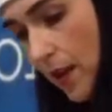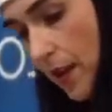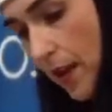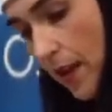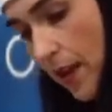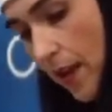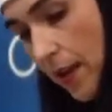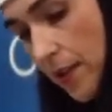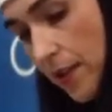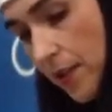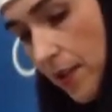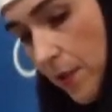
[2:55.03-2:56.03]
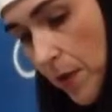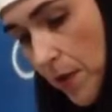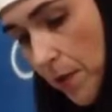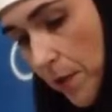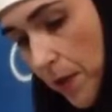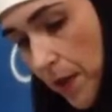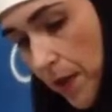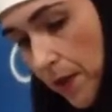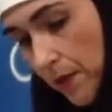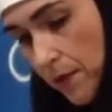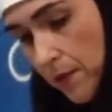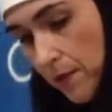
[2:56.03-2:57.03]
And it's going to be in pink,
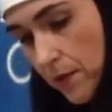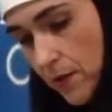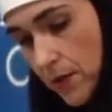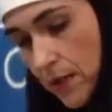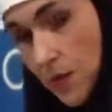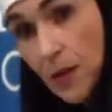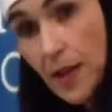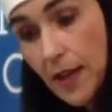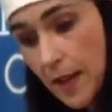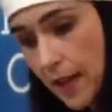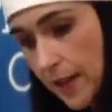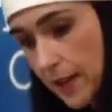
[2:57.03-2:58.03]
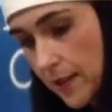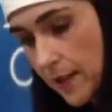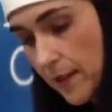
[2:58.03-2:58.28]
because that's what I had handy.